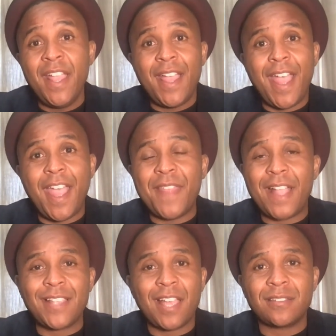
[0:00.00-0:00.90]
And that's
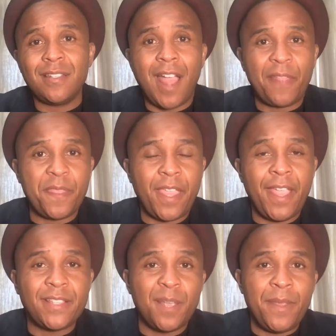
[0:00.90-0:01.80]
actually not the case.
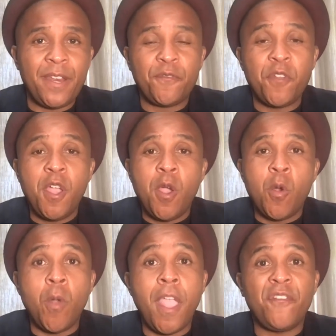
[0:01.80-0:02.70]
I mean, if
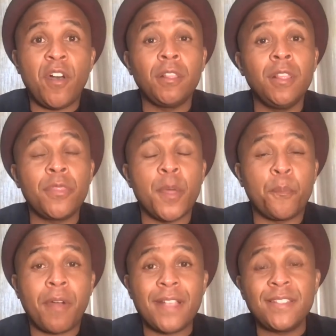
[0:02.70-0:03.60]
if a, the
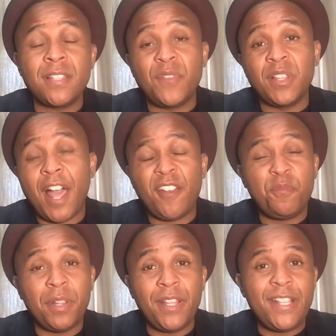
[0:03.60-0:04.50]
presence of a lot of
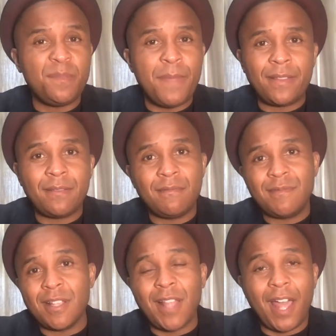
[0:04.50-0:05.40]
policemen a
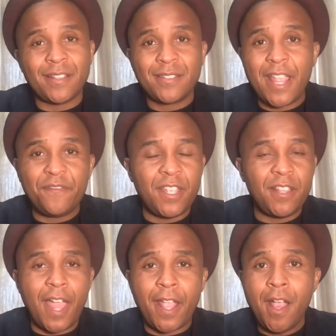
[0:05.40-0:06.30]
lot of safety,
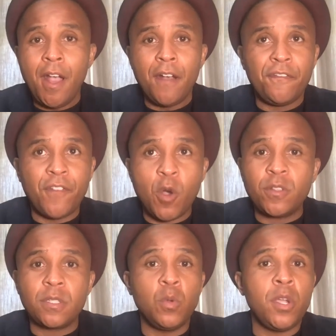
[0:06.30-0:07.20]
like
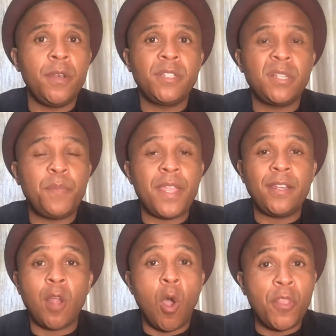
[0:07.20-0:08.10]
folks would spend
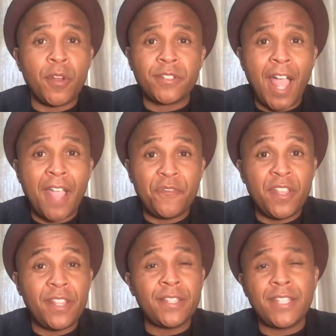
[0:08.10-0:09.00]
all their time
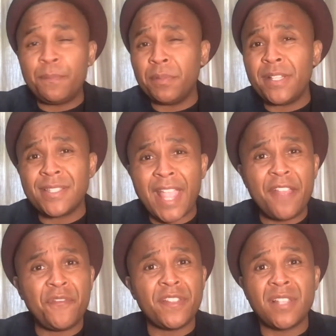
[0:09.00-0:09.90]
feeling deeply
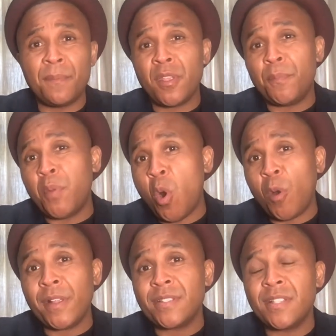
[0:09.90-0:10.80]
safe in some of the
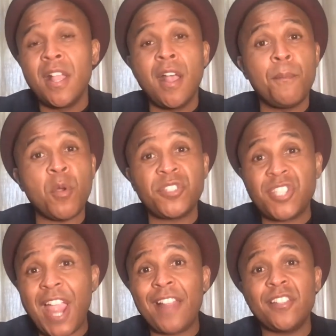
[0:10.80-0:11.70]
poorest, most
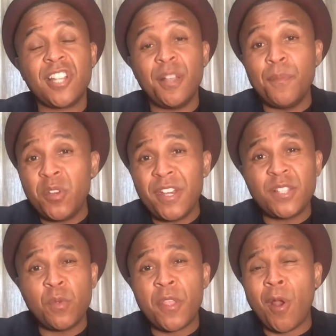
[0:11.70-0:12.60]
challenged communities
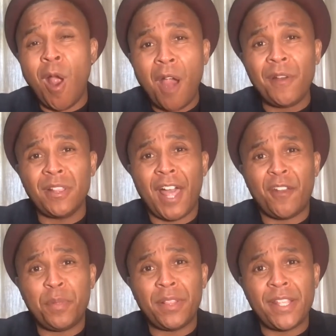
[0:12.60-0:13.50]
where there are a lot of
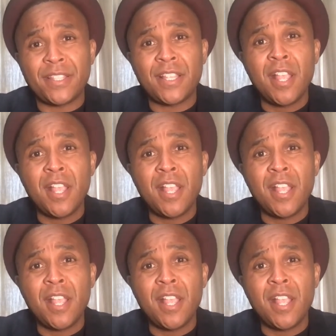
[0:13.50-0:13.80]
police.